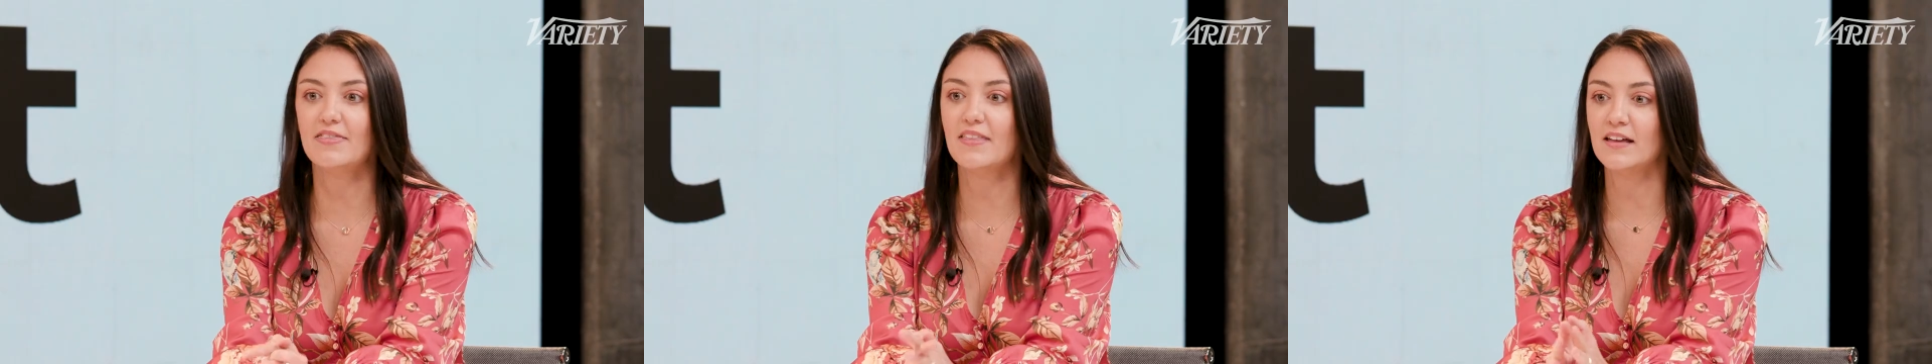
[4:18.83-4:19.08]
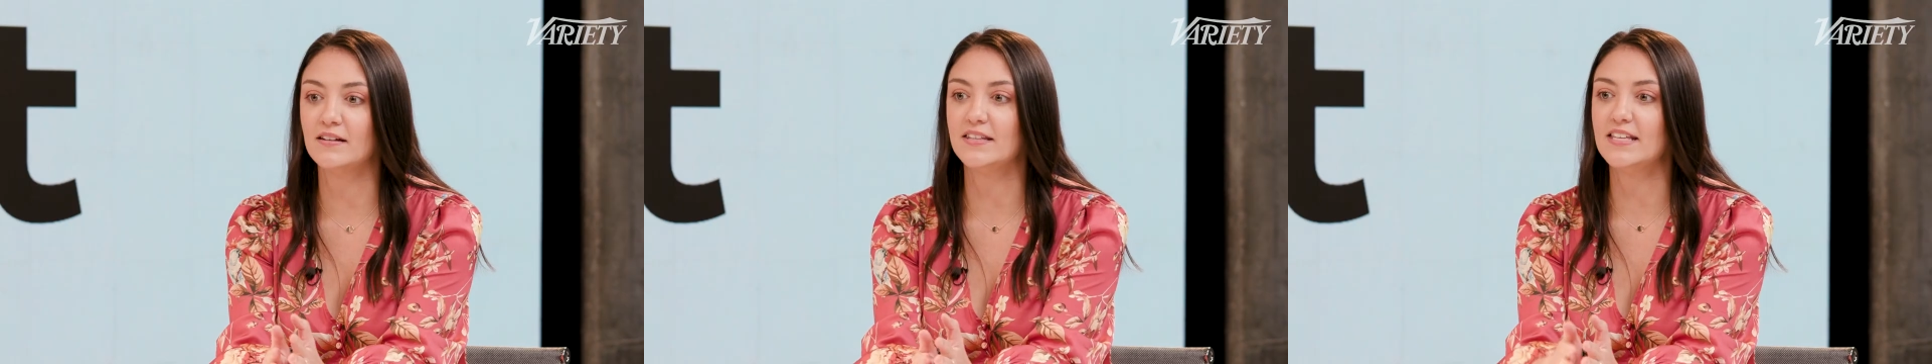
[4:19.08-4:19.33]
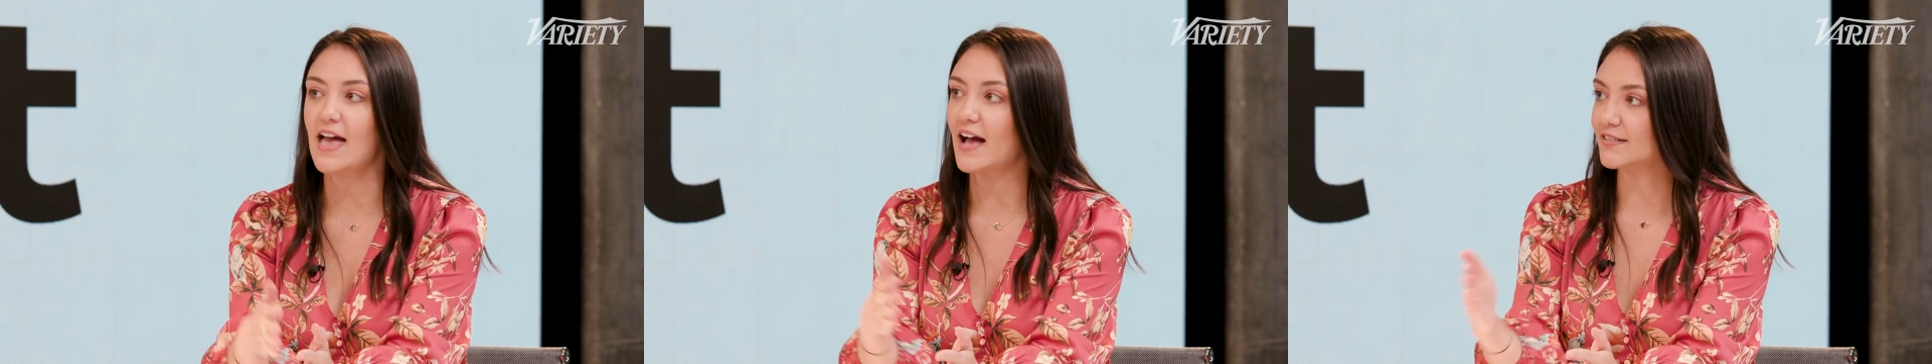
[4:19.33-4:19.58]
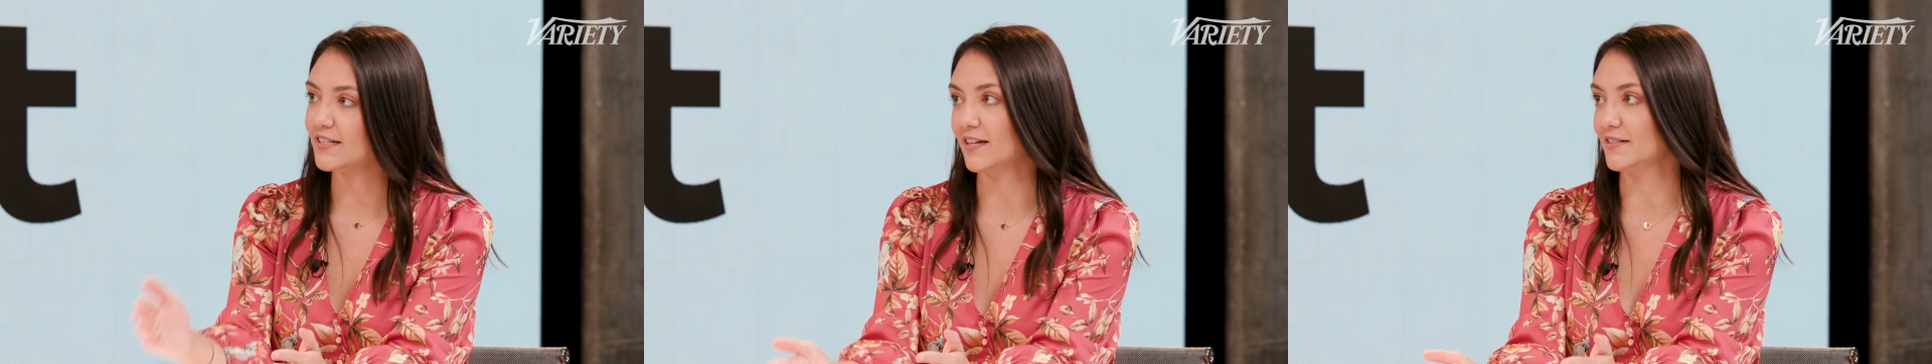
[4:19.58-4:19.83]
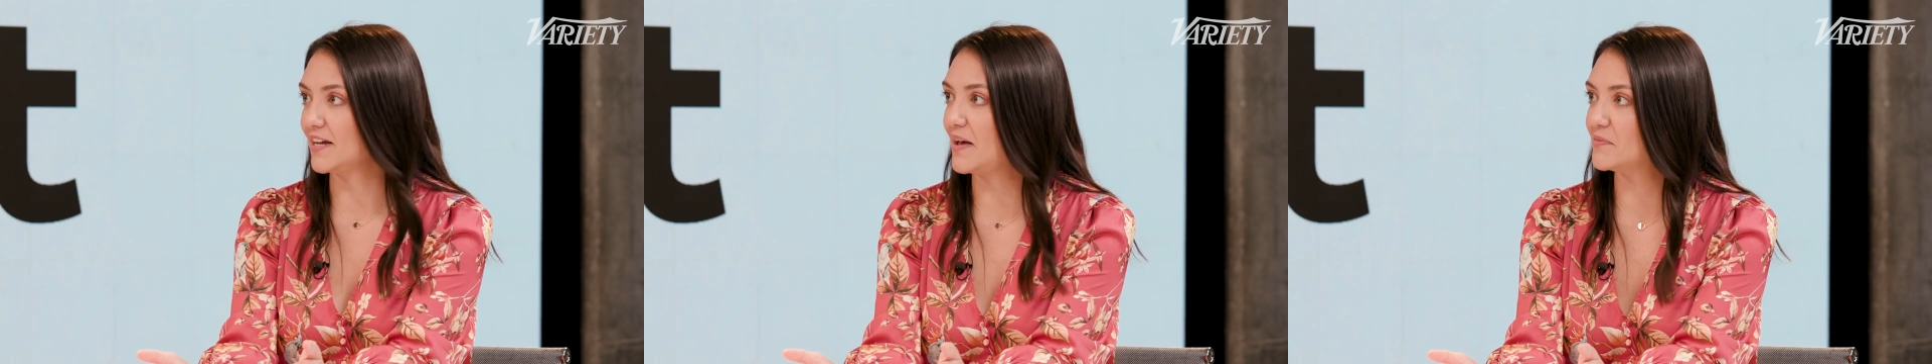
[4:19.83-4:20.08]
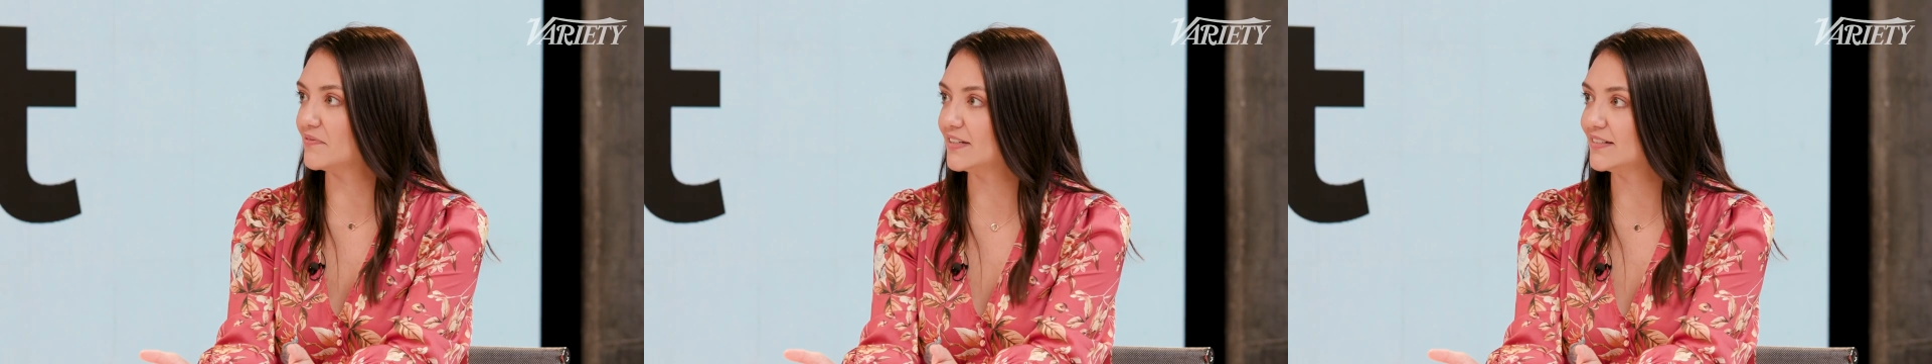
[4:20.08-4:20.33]
And then the acting on
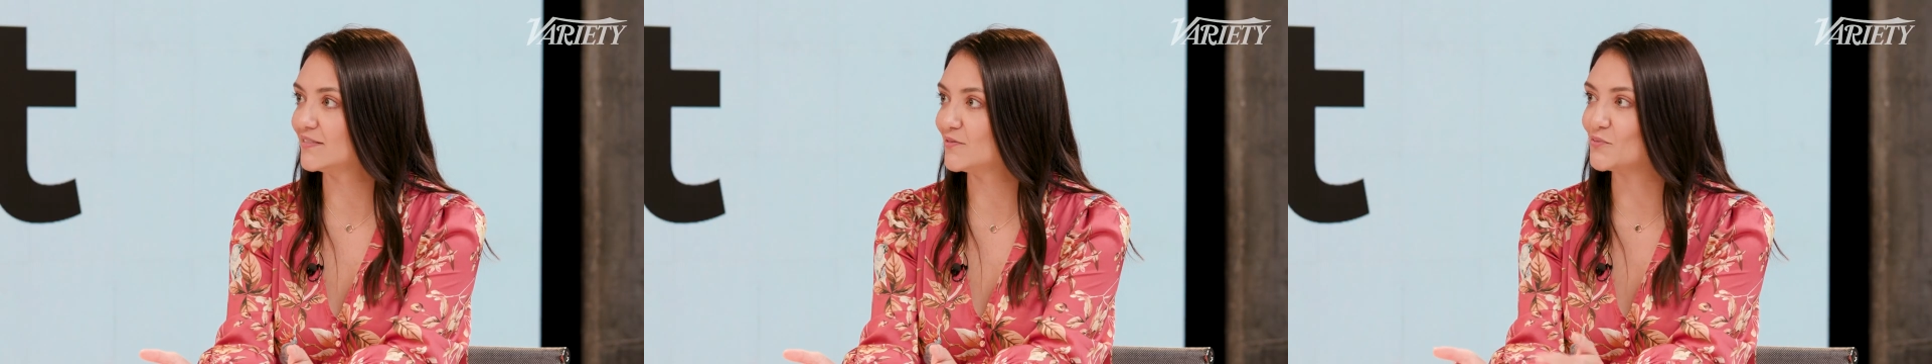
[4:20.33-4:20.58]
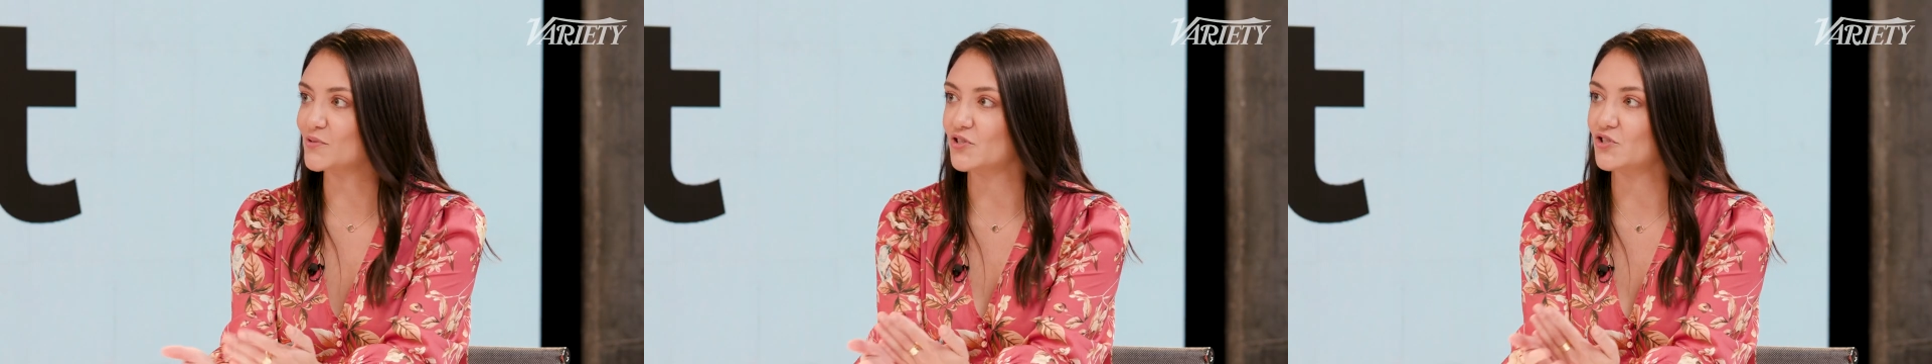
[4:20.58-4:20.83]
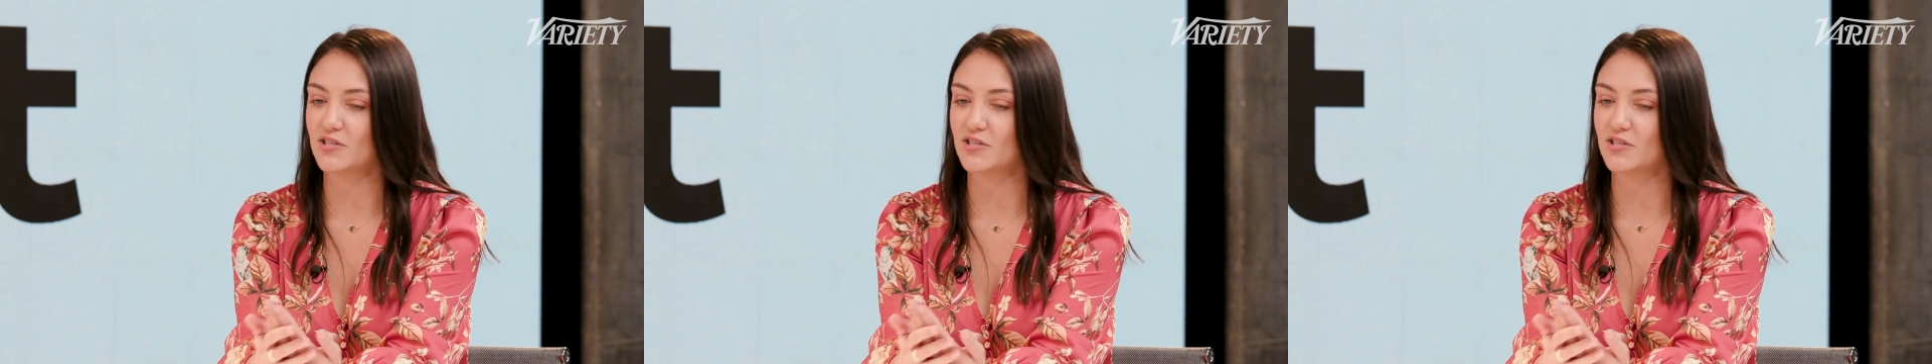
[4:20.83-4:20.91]
top of it yeah. was